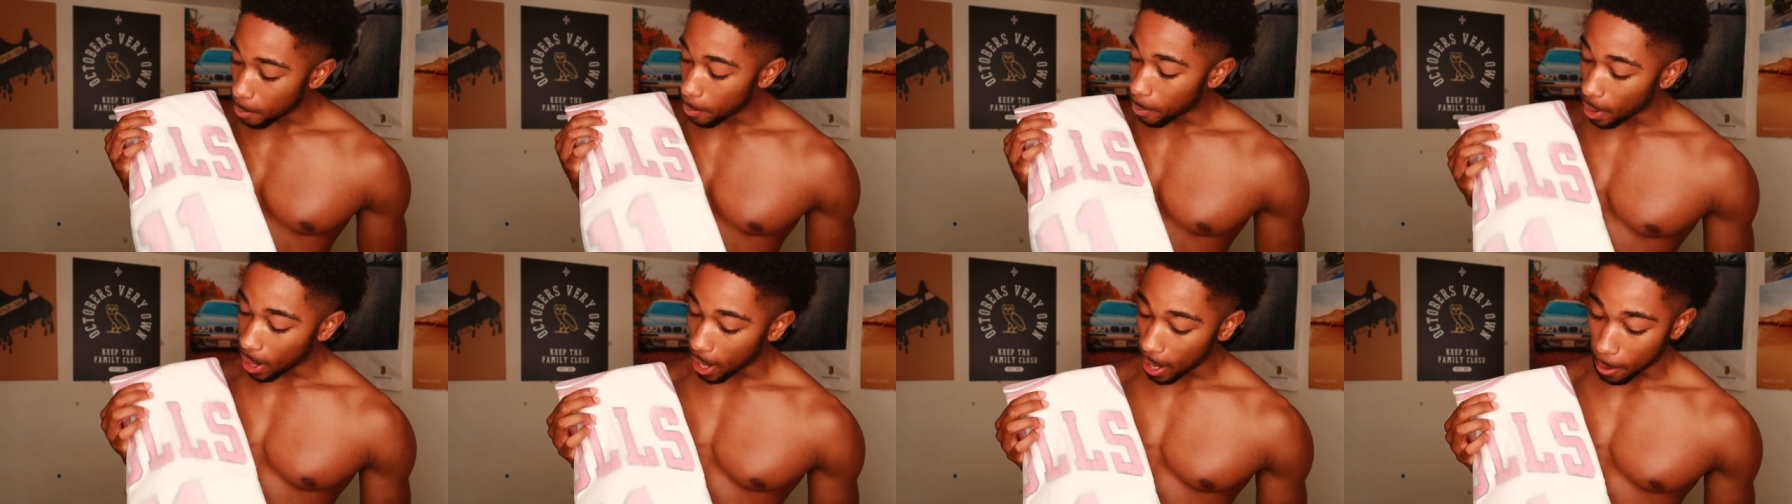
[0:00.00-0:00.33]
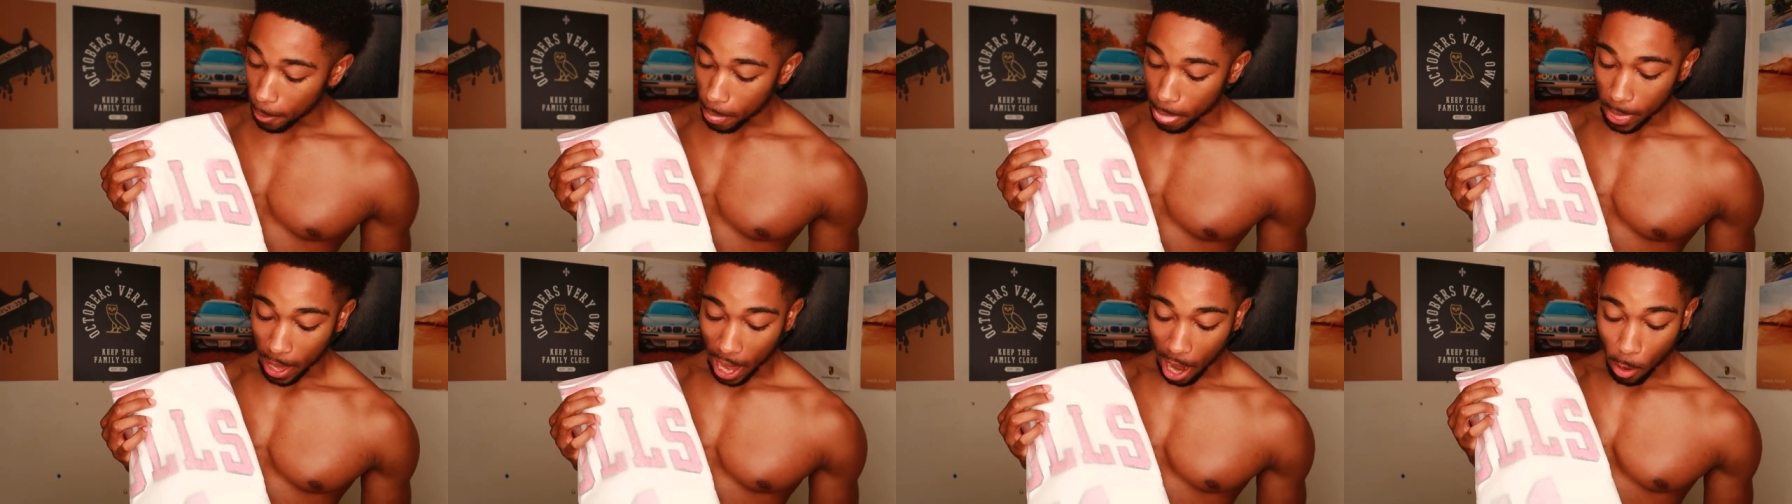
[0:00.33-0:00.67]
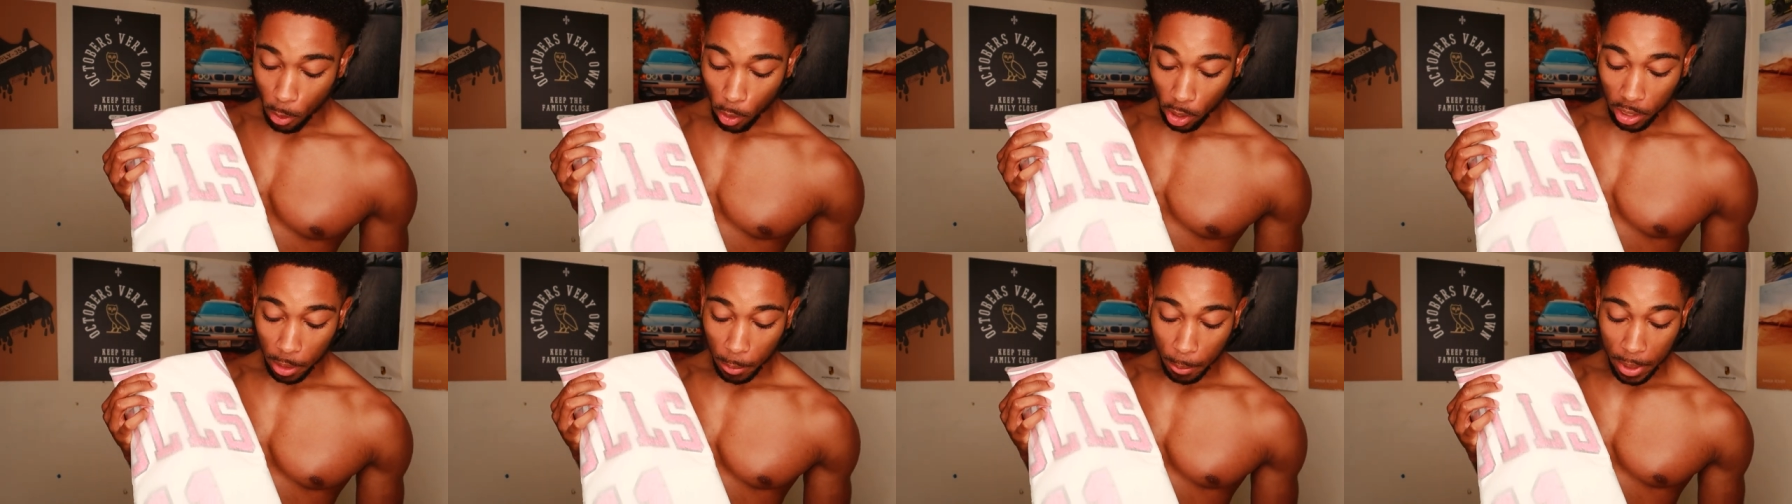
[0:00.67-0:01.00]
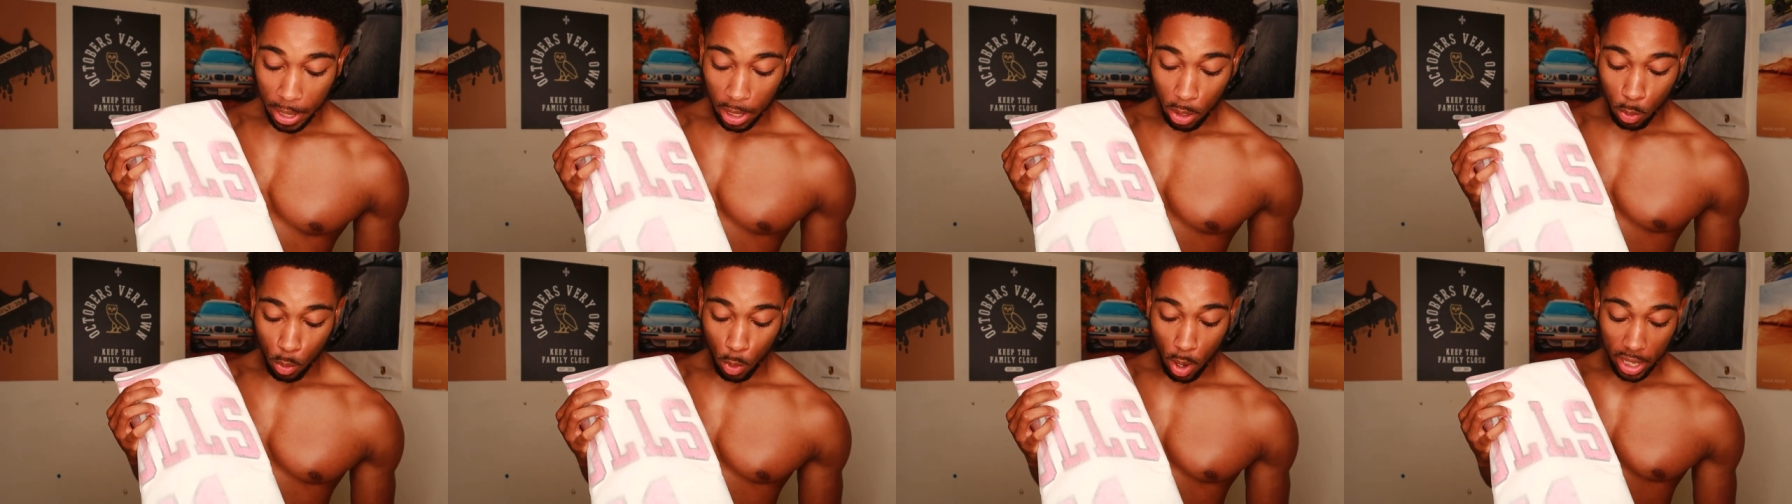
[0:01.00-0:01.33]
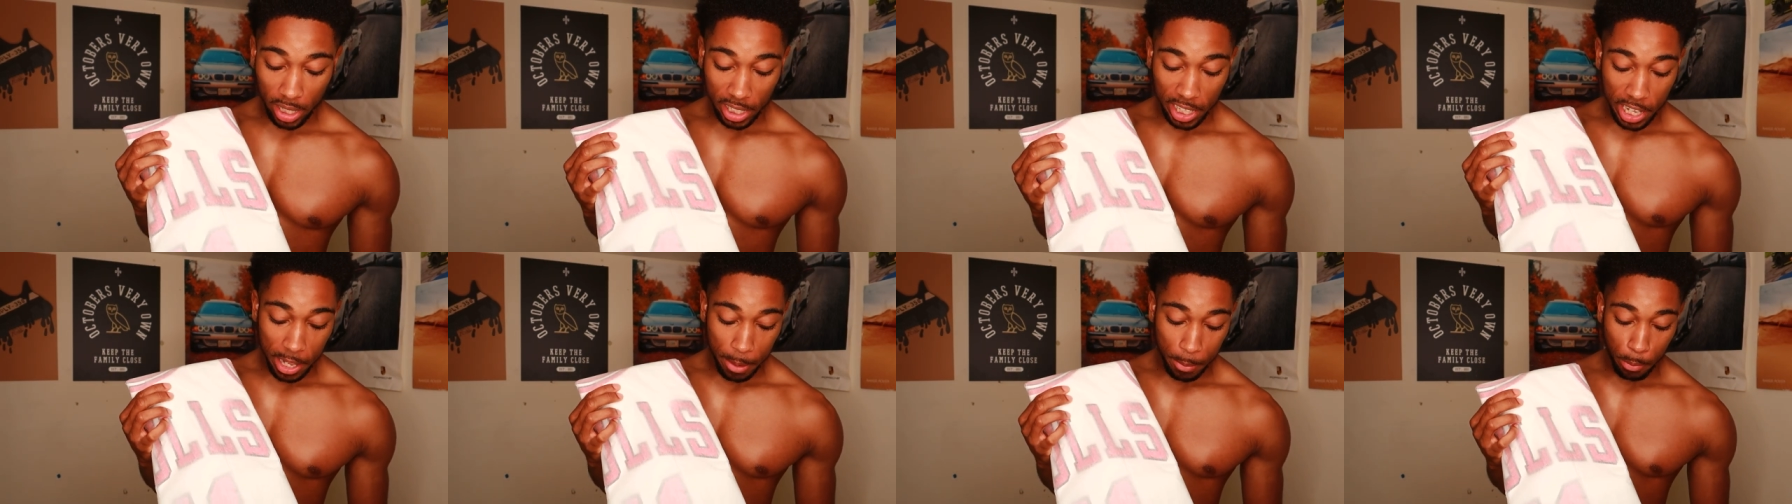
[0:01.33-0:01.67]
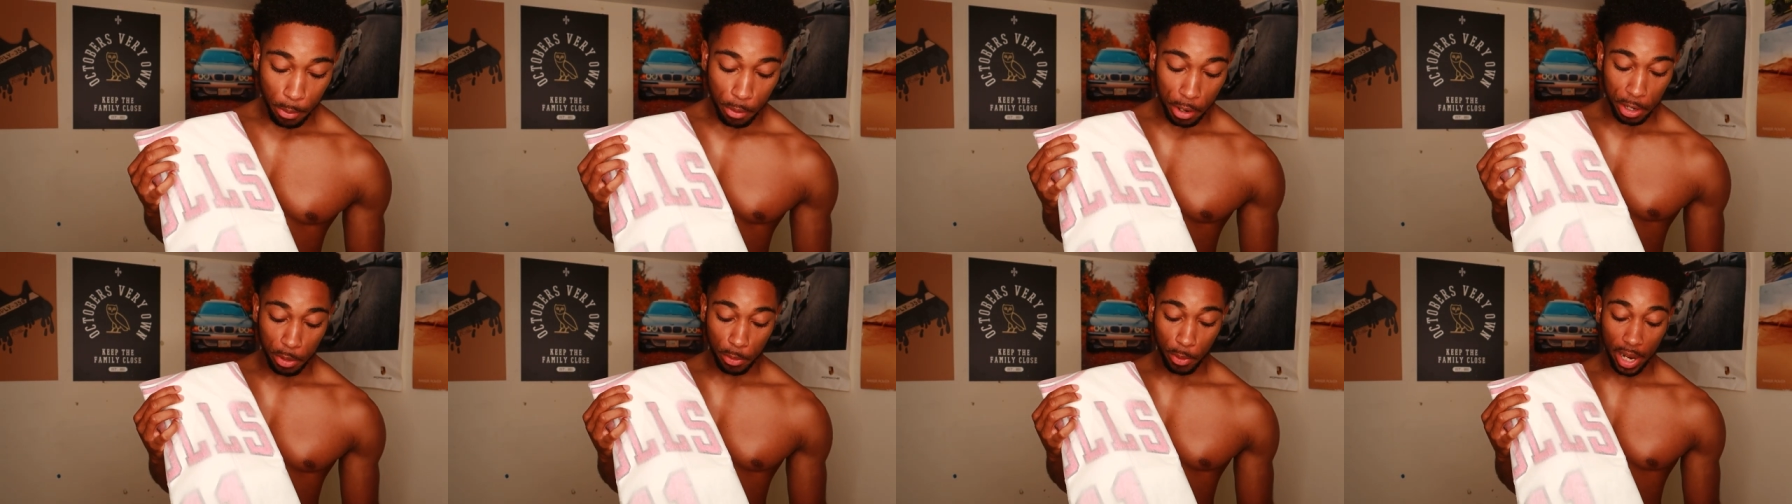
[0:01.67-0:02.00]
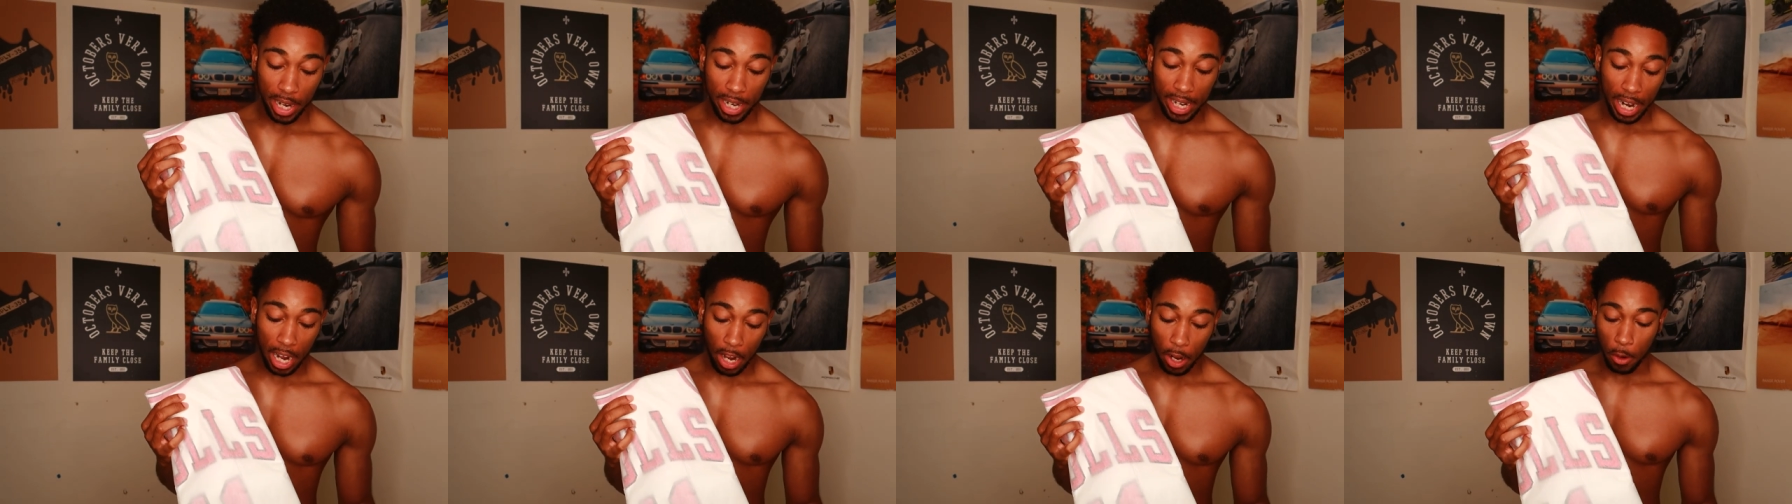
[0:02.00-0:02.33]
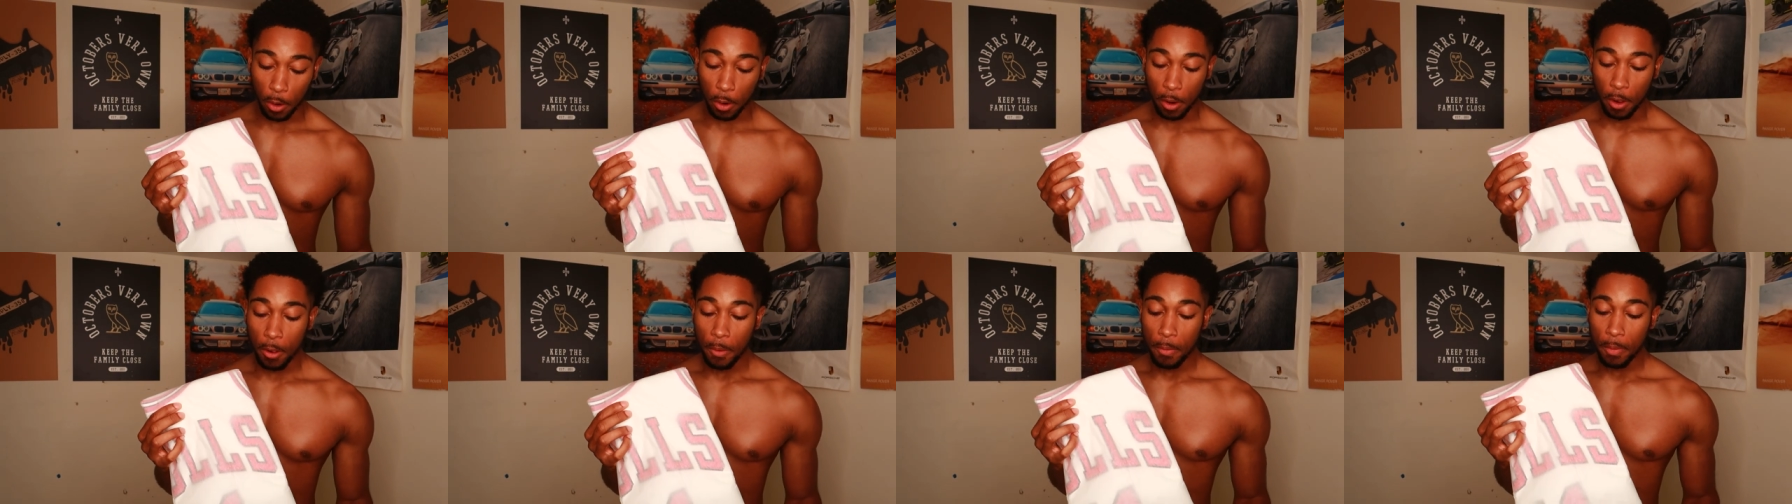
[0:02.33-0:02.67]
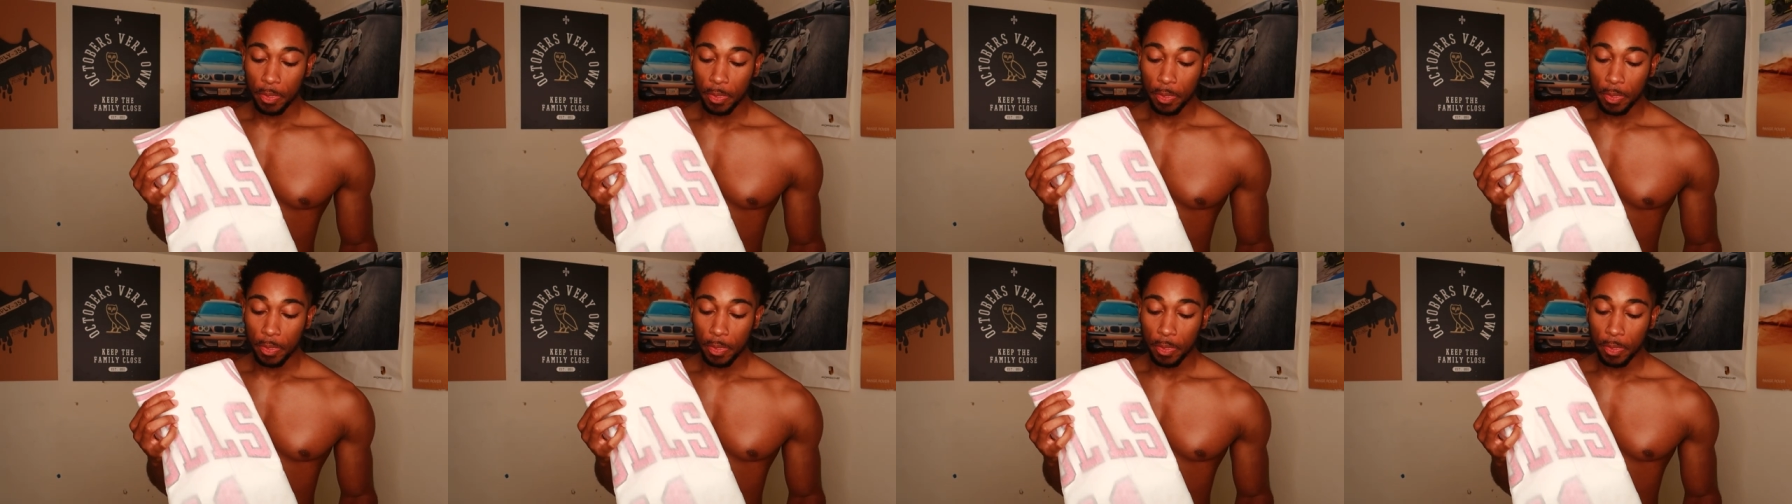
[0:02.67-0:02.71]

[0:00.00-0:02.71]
but I wanna make one key point right now.